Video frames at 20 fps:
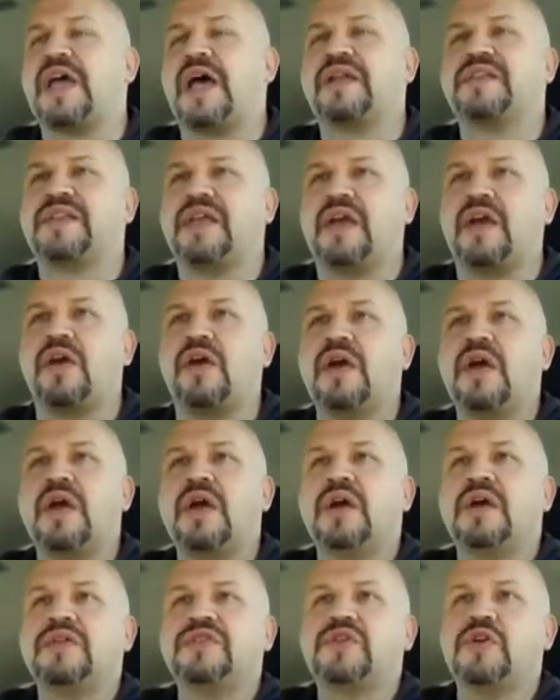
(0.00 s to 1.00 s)
out there
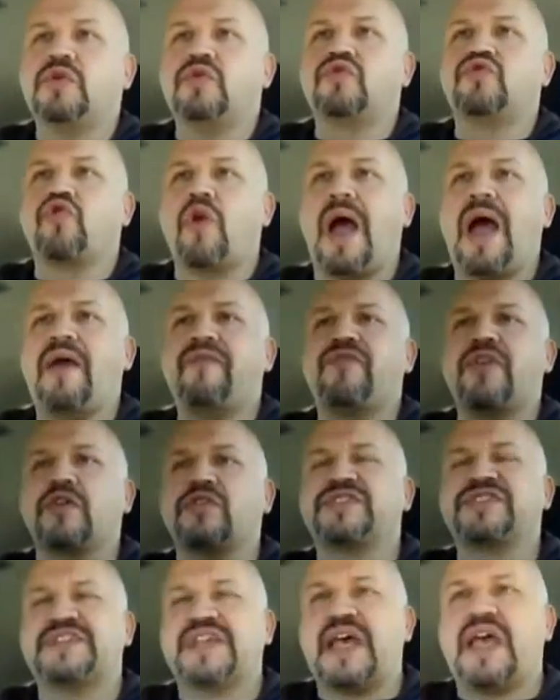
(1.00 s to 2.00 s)
to drive
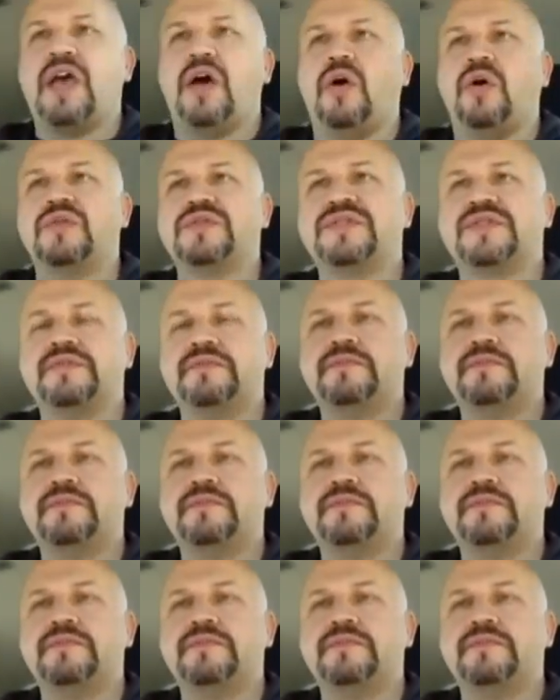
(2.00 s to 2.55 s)
their sales.